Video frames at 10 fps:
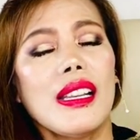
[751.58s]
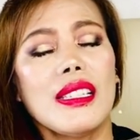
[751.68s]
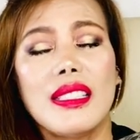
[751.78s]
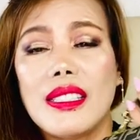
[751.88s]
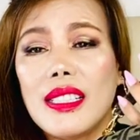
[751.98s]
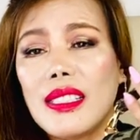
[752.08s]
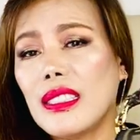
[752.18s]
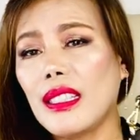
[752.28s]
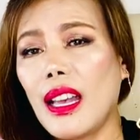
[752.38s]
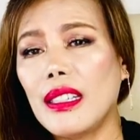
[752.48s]
it's just
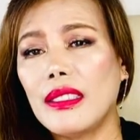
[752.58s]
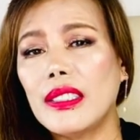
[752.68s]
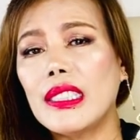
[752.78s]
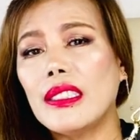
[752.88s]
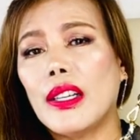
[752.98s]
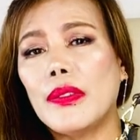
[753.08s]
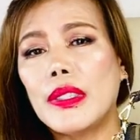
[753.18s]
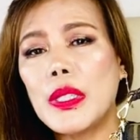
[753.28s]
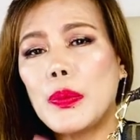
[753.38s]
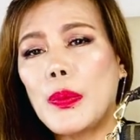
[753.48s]
that I really love
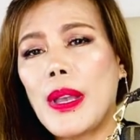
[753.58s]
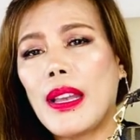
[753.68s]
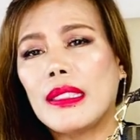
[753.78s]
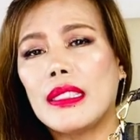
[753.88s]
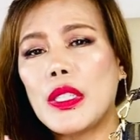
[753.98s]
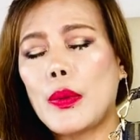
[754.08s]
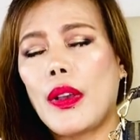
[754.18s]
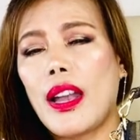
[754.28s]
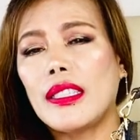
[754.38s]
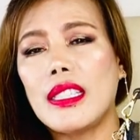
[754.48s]
this bag, that's
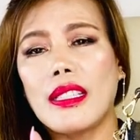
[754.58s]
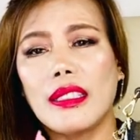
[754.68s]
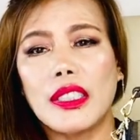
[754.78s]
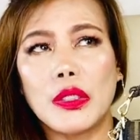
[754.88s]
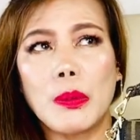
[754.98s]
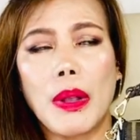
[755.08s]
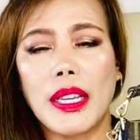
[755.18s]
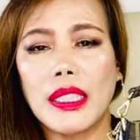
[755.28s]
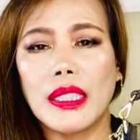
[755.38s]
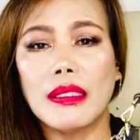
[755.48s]
why I decided to
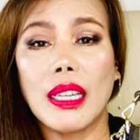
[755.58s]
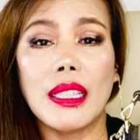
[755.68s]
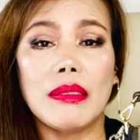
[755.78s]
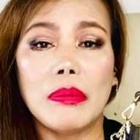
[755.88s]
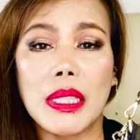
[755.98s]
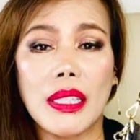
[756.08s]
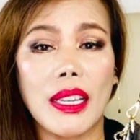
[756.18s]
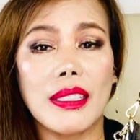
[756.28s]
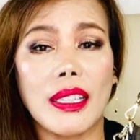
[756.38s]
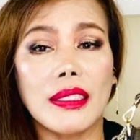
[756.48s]
buy it. And
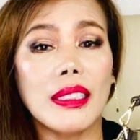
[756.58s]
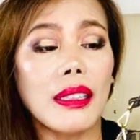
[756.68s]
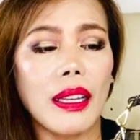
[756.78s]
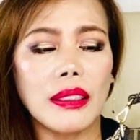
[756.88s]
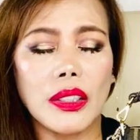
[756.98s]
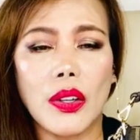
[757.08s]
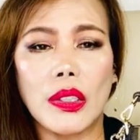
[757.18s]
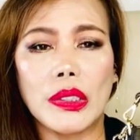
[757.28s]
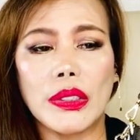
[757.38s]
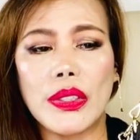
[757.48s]
besides, I didn't like the
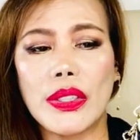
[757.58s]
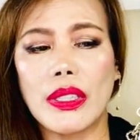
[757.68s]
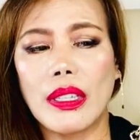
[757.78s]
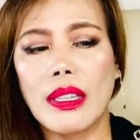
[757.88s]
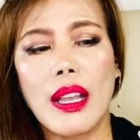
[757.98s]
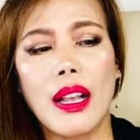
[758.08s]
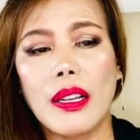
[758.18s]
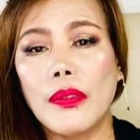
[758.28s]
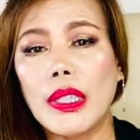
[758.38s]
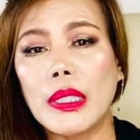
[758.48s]
colors
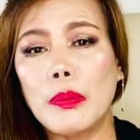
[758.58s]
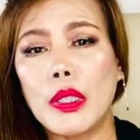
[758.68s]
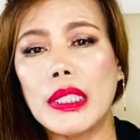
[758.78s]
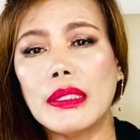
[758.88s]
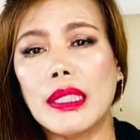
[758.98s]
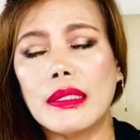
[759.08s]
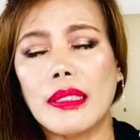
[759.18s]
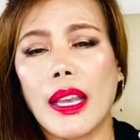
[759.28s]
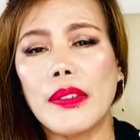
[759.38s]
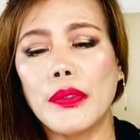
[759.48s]
available at that
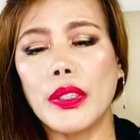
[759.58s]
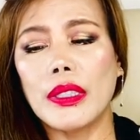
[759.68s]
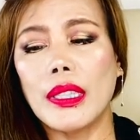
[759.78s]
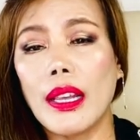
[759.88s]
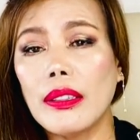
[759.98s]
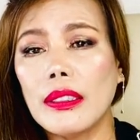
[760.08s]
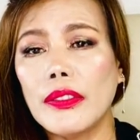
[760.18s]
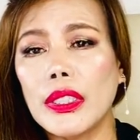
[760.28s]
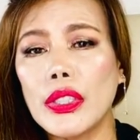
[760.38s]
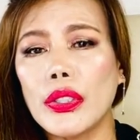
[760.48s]
time for the leather
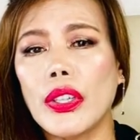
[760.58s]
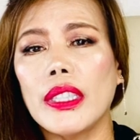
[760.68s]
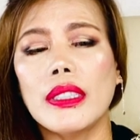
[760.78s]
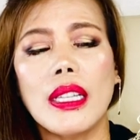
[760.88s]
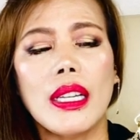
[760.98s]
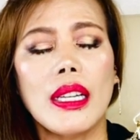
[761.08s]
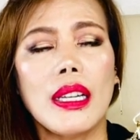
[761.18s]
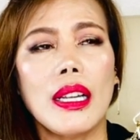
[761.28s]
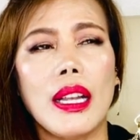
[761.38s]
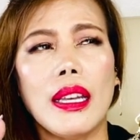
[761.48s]
version.
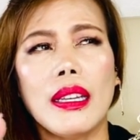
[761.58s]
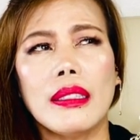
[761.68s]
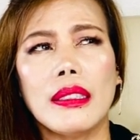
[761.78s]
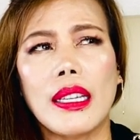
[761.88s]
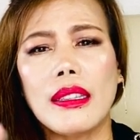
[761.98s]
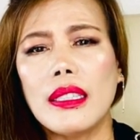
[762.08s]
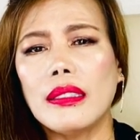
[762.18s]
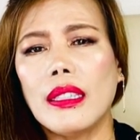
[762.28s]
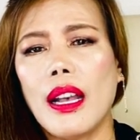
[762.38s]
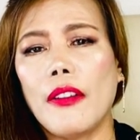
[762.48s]
And I think
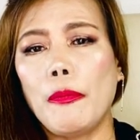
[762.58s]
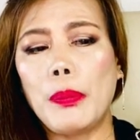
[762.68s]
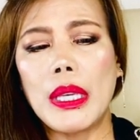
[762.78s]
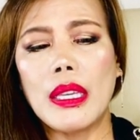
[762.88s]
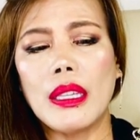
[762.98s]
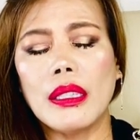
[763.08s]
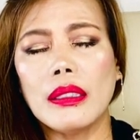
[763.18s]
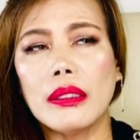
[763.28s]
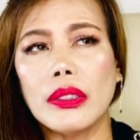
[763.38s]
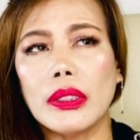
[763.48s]
they have
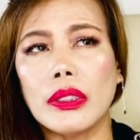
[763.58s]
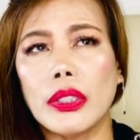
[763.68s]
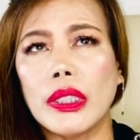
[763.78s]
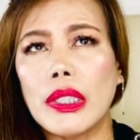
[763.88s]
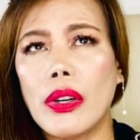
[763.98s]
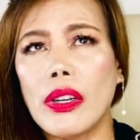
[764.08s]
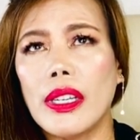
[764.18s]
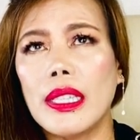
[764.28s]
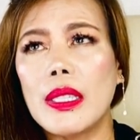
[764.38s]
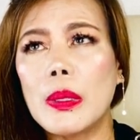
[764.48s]
pink,
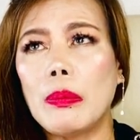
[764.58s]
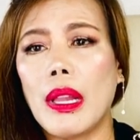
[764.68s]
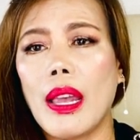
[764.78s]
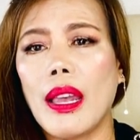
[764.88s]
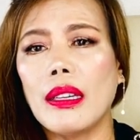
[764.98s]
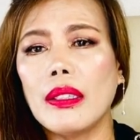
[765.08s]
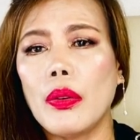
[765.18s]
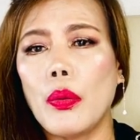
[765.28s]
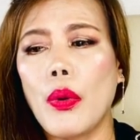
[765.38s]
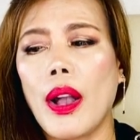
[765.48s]
turquoise, black,
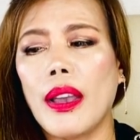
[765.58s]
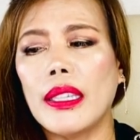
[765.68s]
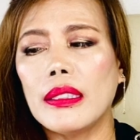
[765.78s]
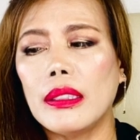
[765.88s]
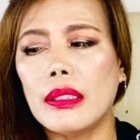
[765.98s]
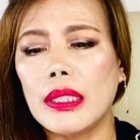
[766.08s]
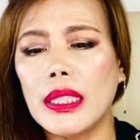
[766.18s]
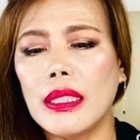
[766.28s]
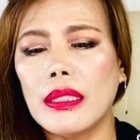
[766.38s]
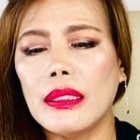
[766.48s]
white,
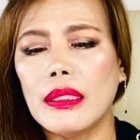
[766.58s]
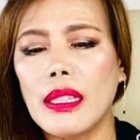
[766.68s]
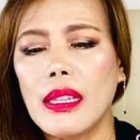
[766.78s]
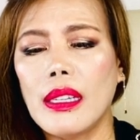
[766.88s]
green,